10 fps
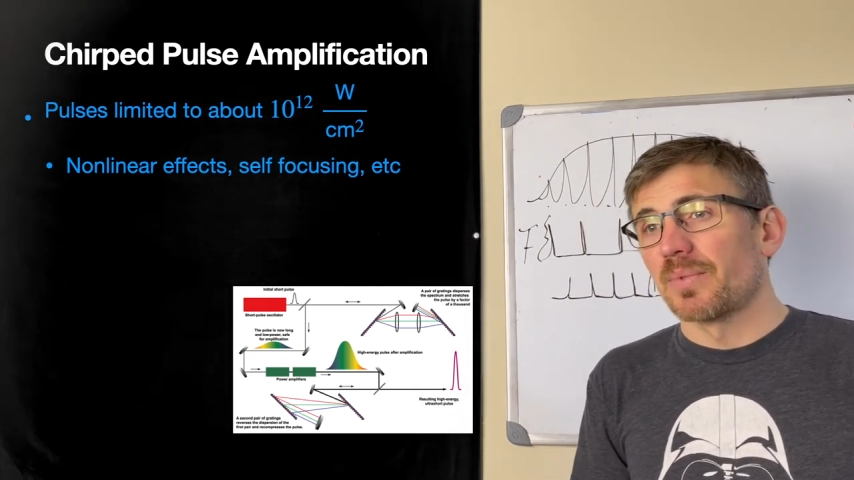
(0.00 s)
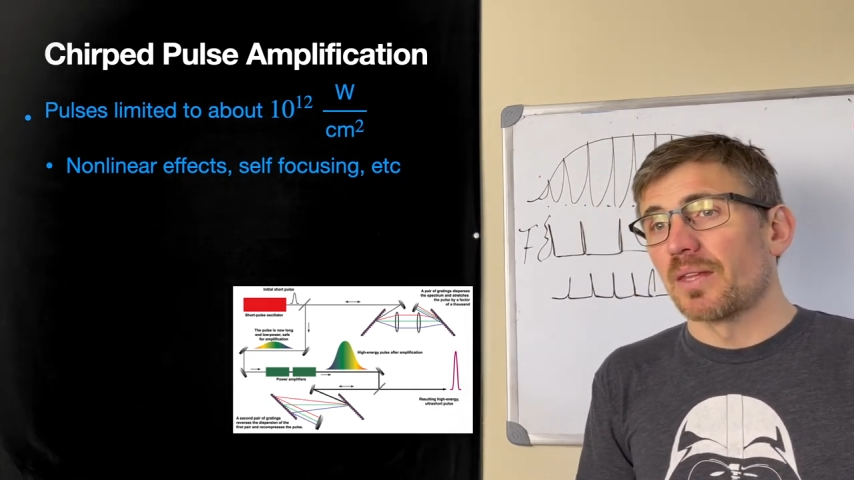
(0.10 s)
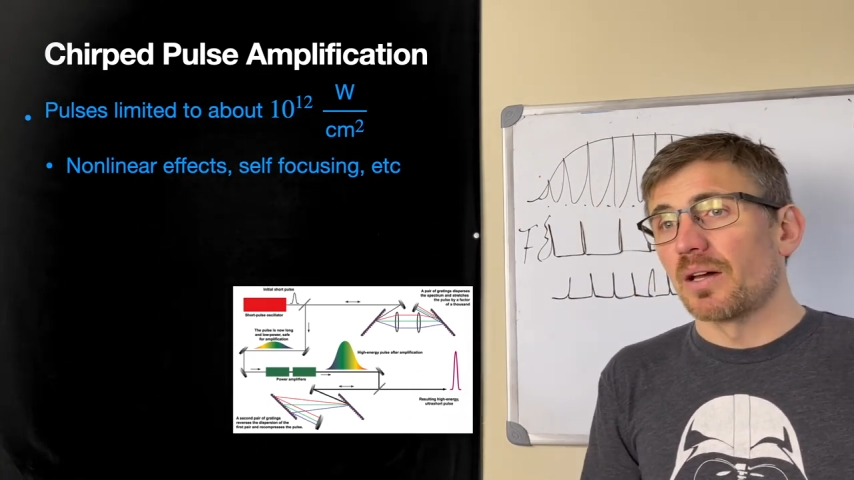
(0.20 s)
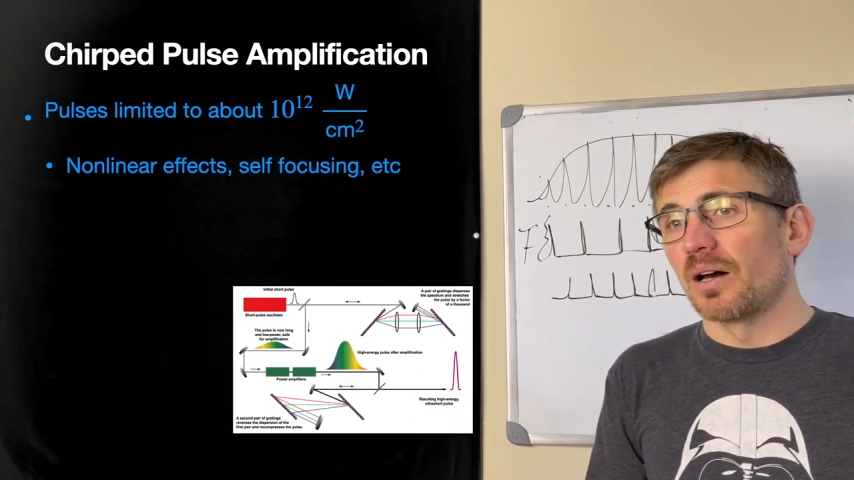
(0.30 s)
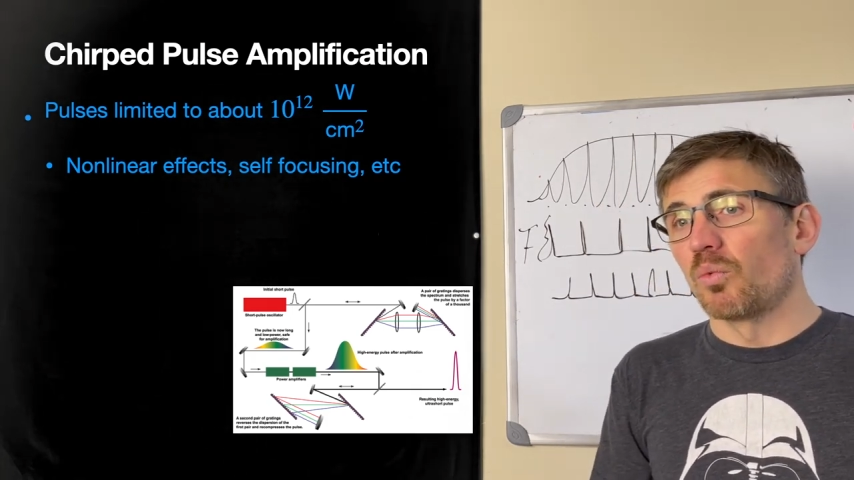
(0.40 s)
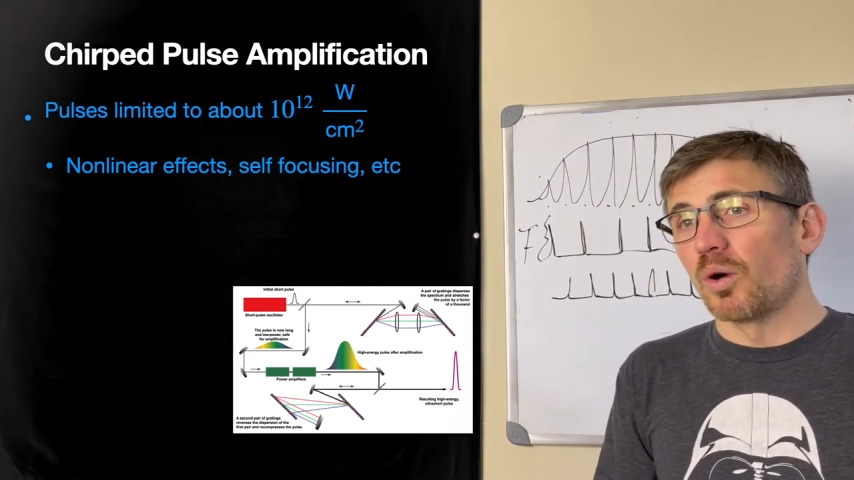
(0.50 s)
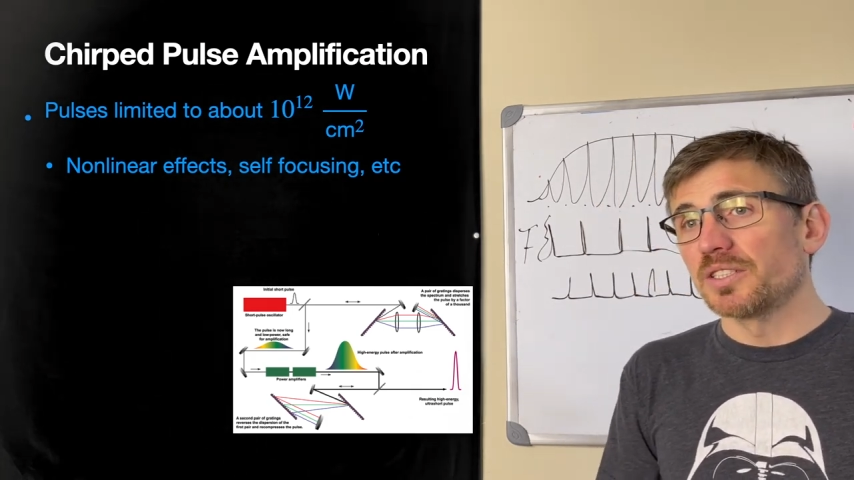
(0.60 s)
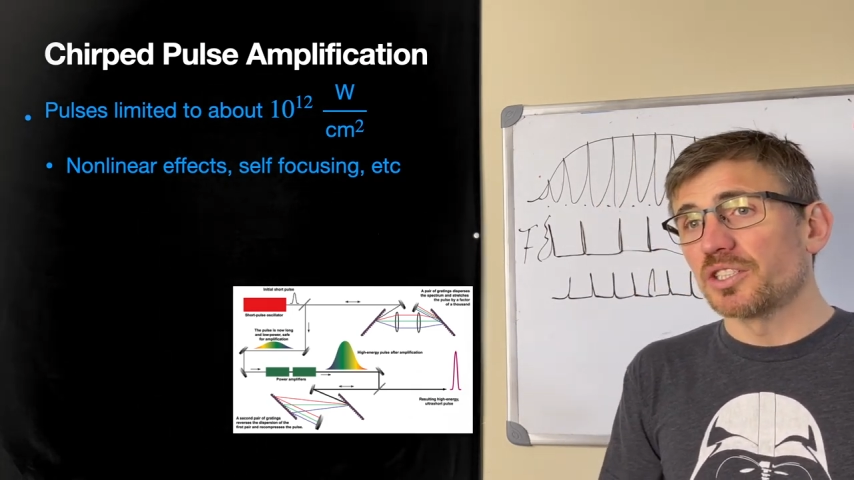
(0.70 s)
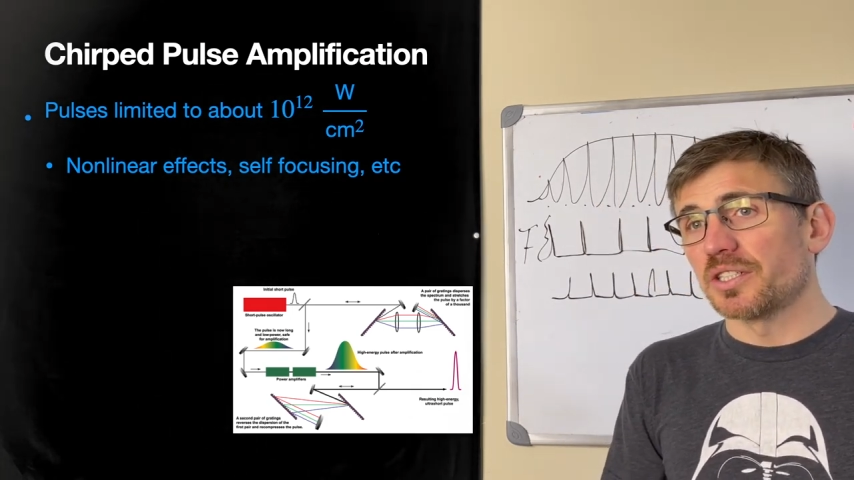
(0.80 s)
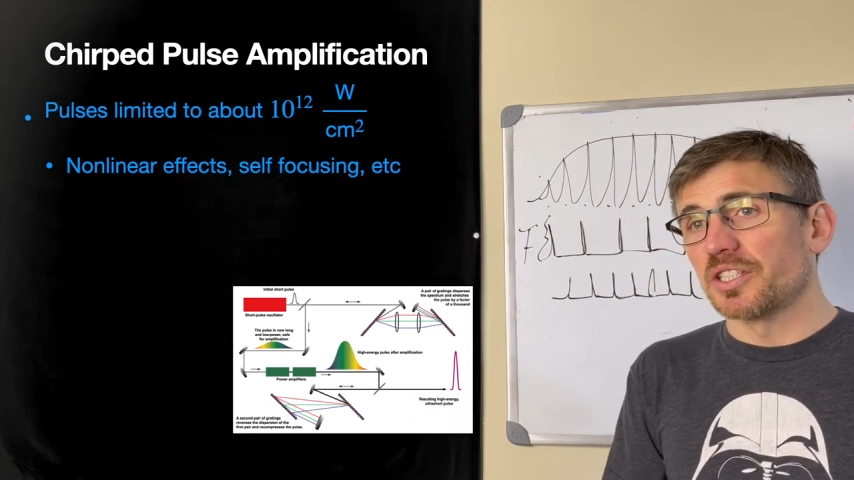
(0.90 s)
Uh, one
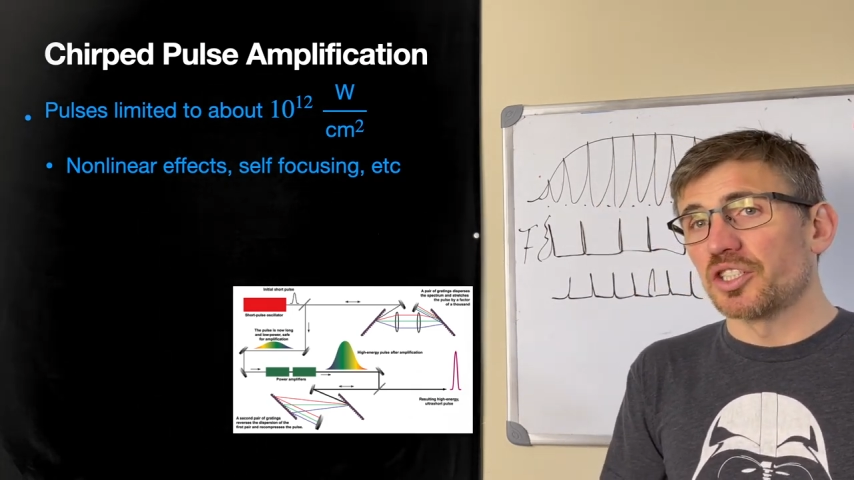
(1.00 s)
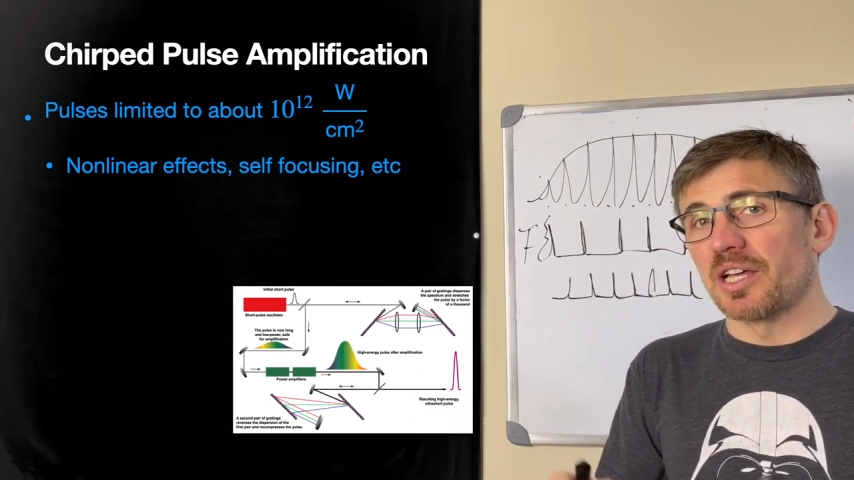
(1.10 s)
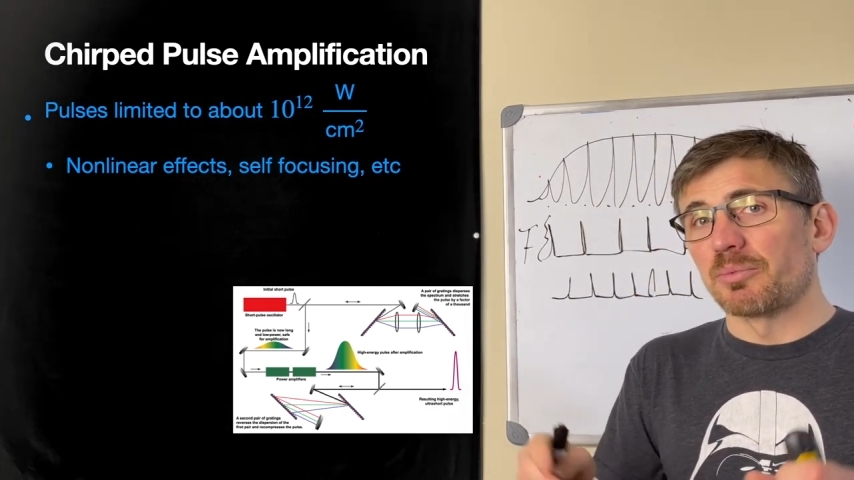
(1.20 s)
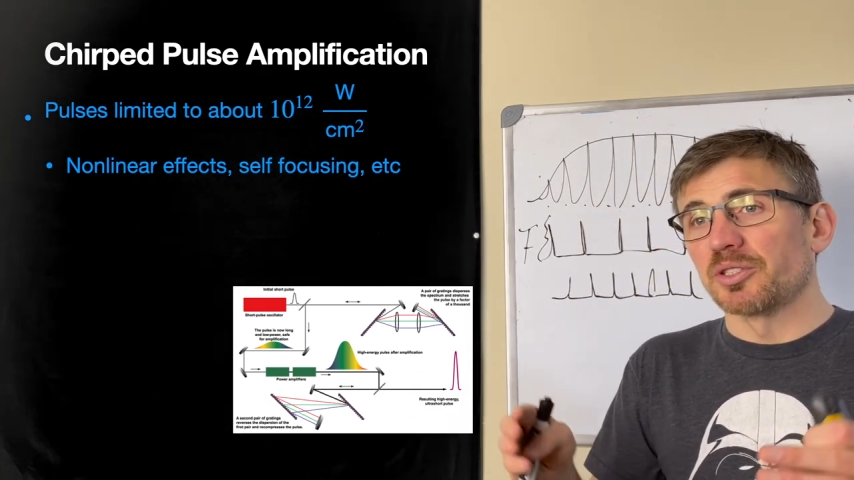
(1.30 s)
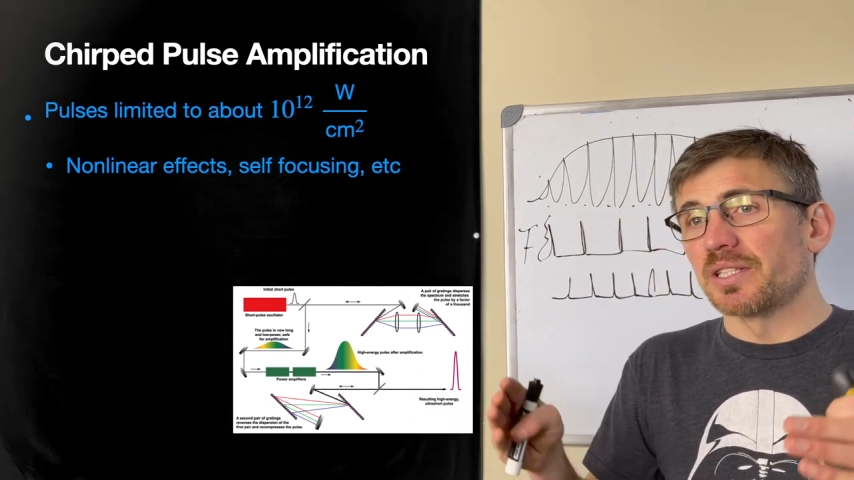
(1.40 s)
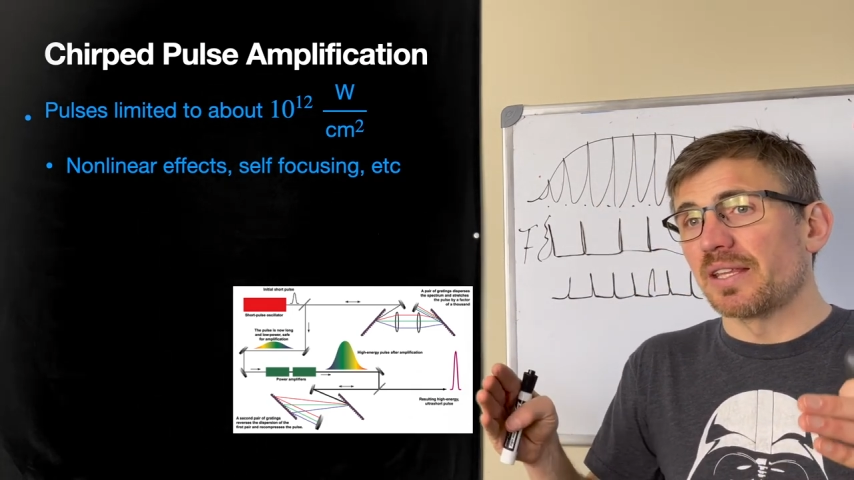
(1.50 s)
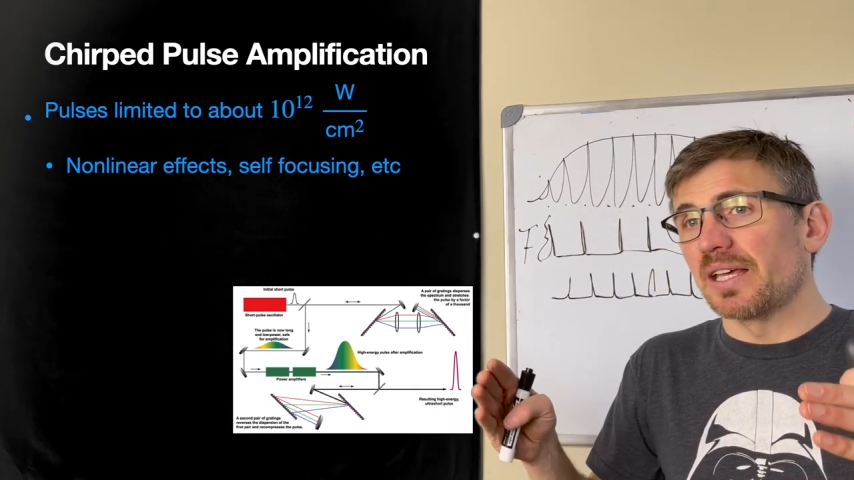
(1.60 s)
such example is that the